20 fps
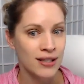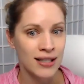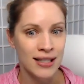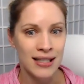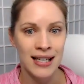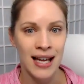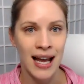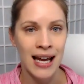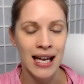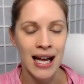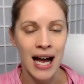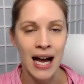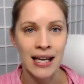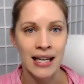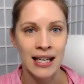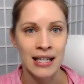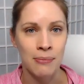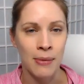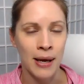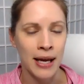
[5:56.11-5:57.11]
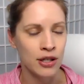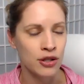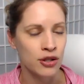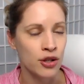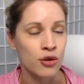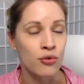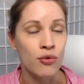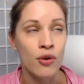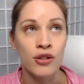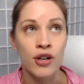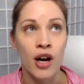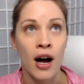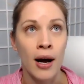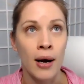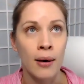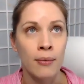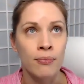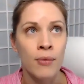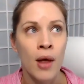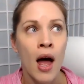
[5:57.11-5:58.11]
a day i can make two
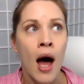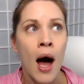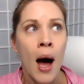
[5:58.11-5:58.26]
um,